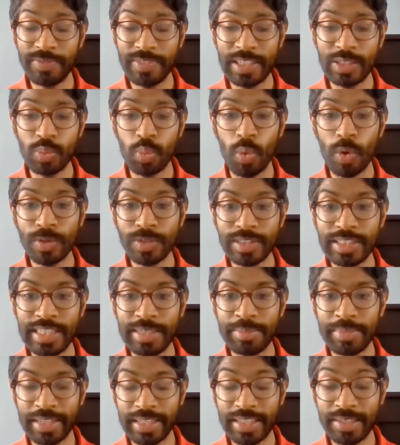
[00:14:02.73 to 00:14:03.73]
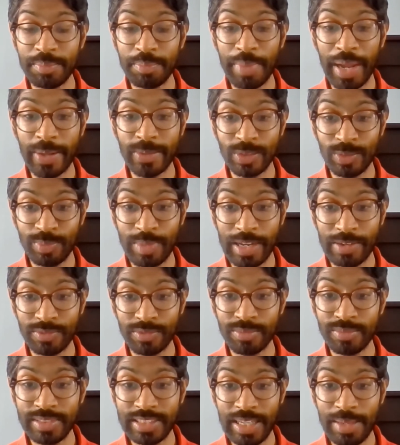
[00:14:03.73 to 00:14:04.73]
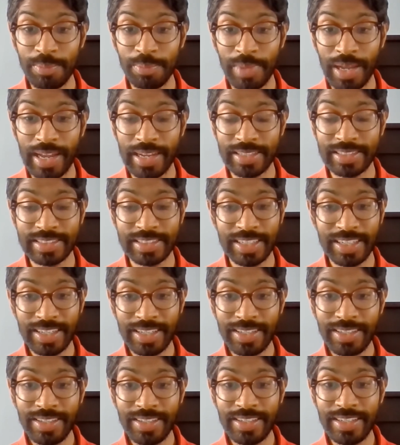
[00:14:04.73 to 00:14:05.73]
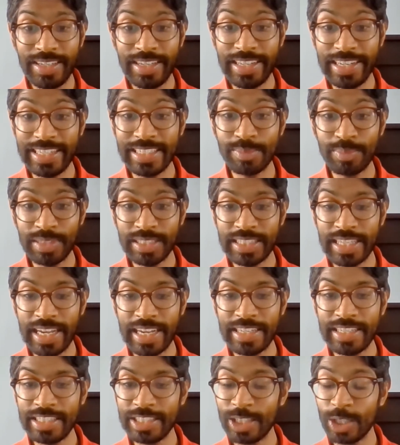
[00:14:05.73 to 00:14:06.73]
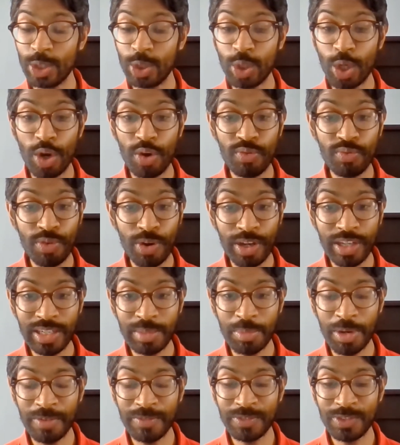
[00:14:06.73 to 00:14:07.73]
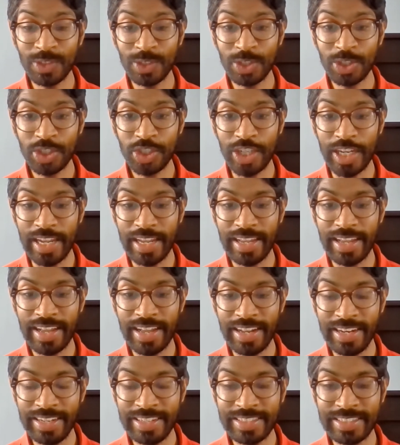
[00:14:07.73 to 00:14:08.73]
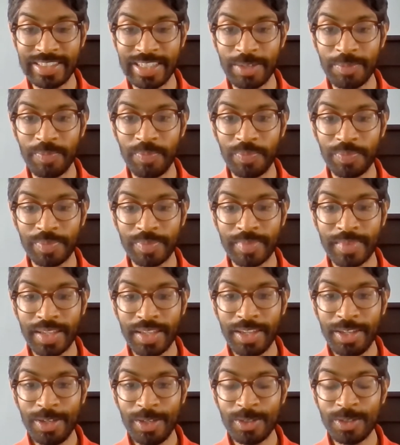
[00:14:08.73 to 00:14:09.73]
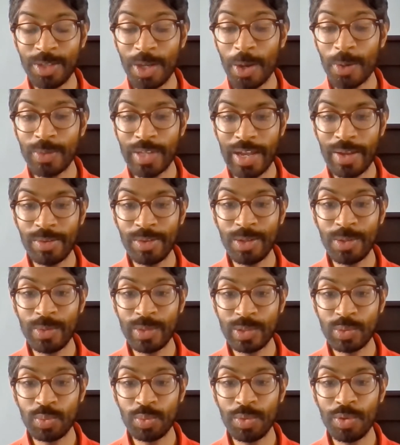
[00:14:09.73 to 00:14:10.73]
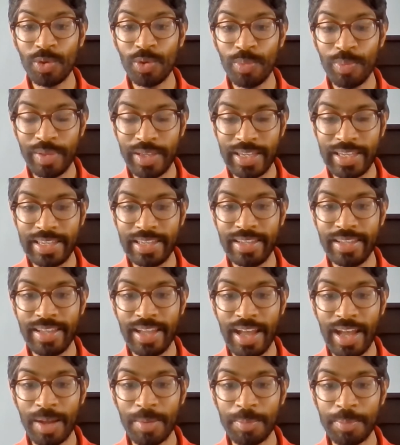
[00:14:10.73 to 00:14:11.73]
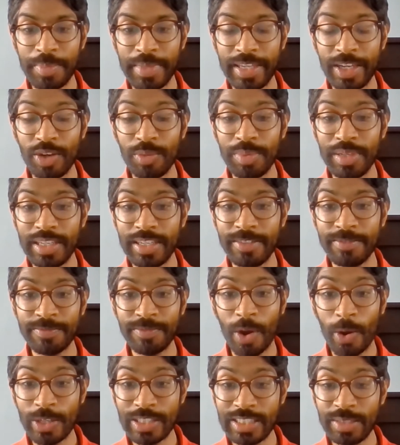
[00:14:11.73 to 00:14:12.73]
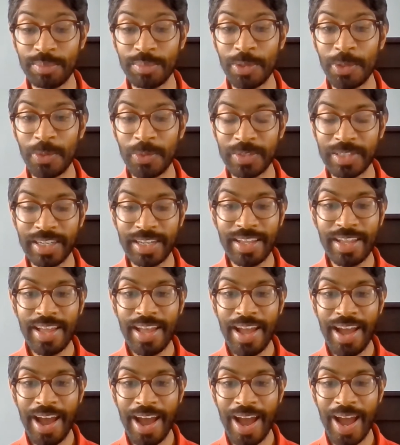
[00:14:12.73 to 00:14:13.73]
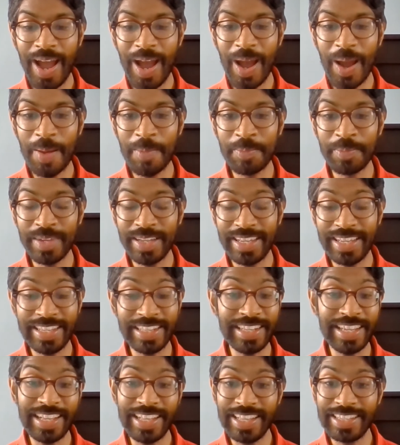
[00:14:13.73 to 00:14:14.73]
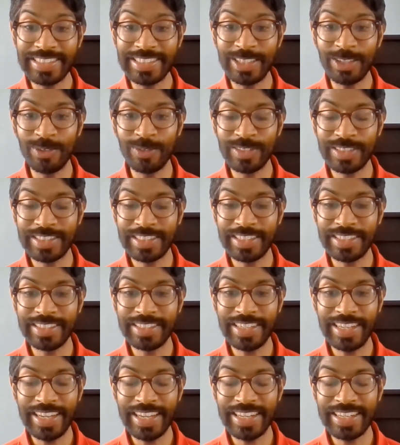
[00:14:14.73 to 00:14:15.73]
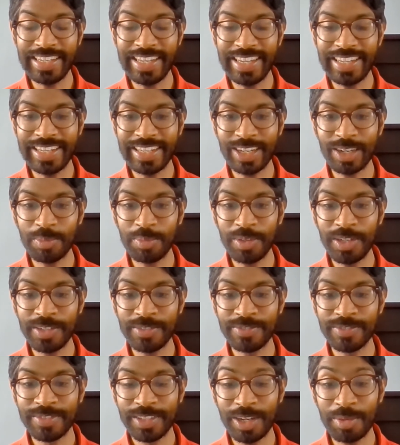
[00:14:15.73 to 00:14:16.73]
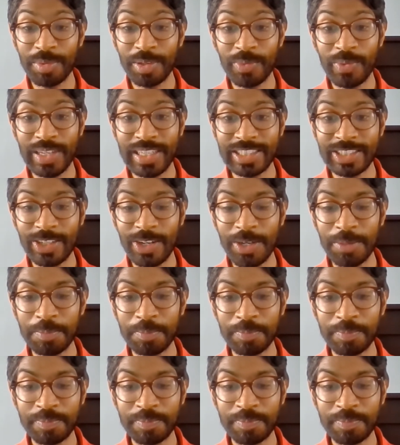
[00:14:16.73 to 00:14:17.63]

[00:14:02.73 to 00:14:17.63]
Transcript: if there's one team that can bounce back from setbacks, it is Mercedes. So don't write them off just yet. And no doubt Lewis will be, he'll be in fighting mood at Silverstone in a couple of weeks' time.